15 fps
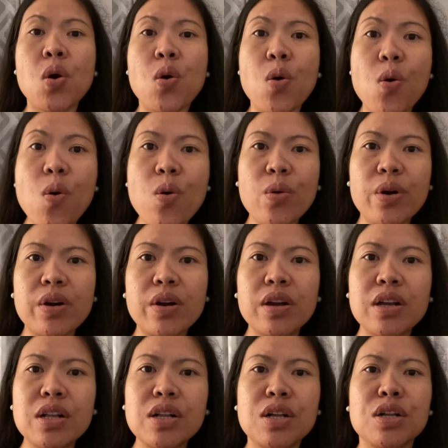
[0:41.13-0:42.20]
or
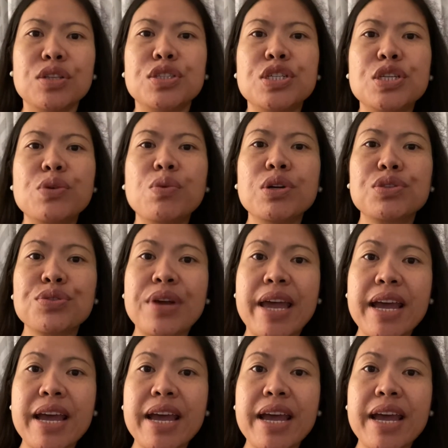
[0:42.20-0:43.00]
do you want to